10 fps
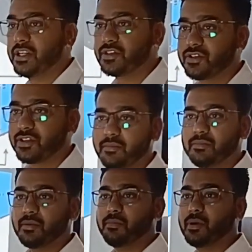is same,
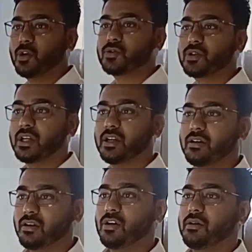because
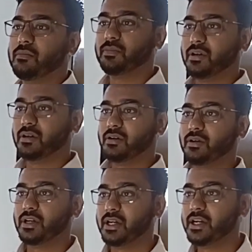
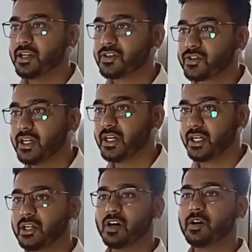the industrial
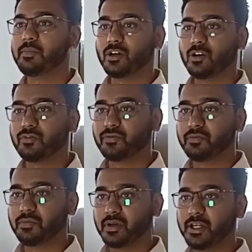requirement of
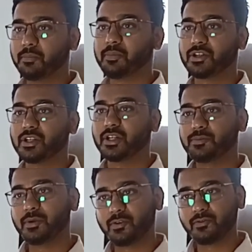air pressure is
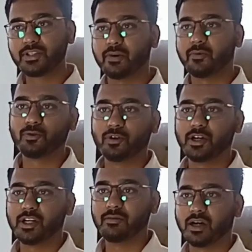between 7 to
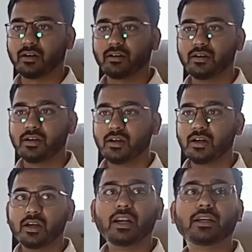13 bar.
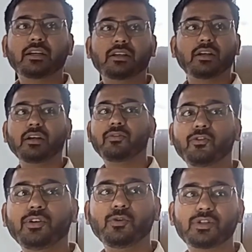Like if
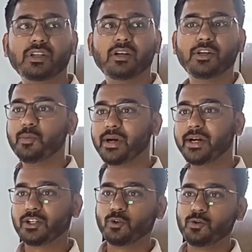we use the
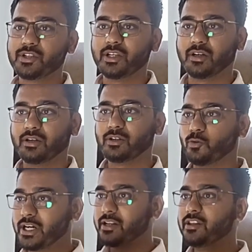pneumatic tools here to
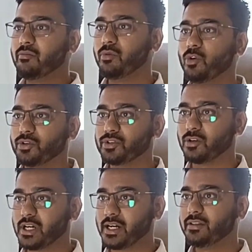tighten the bolts
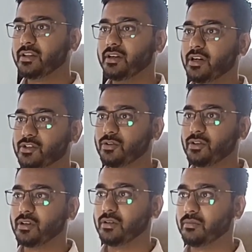or tighten the nuts on
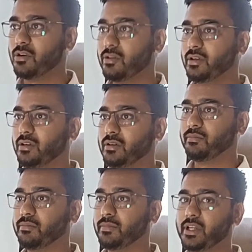the
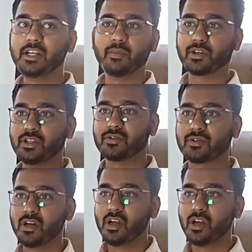any machines,